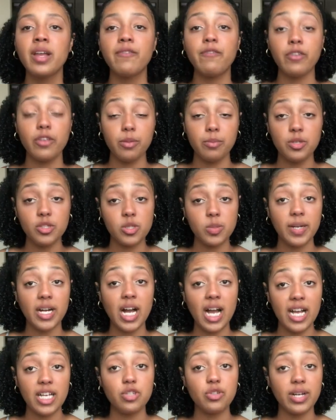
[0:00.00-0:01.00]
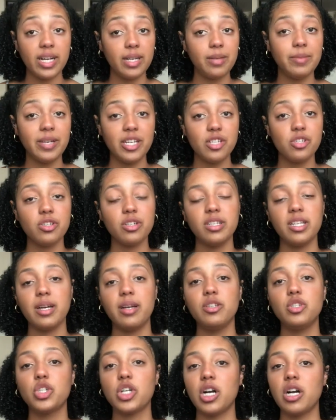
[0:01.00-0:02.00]
for the most part, I try to make sure
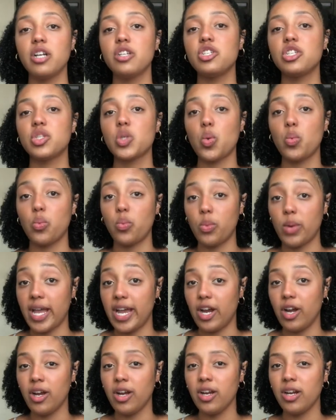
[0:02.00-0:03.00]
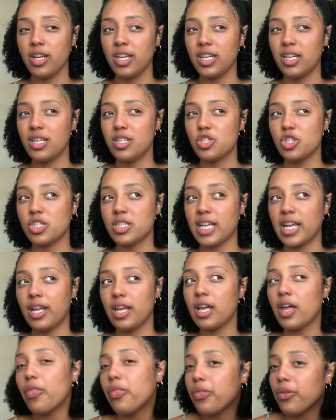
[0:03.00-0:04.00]
that charge is aware, just
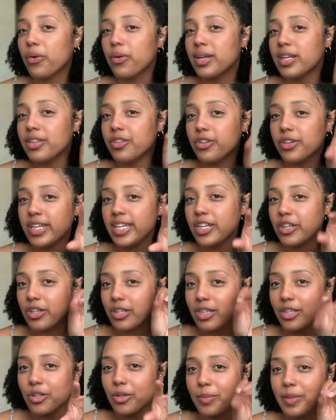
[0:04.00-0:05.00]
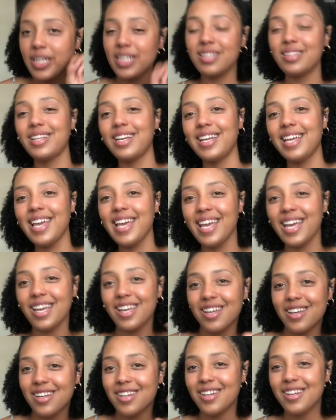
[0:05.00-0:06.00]
like throw it in their ear a little bit. Like, hey,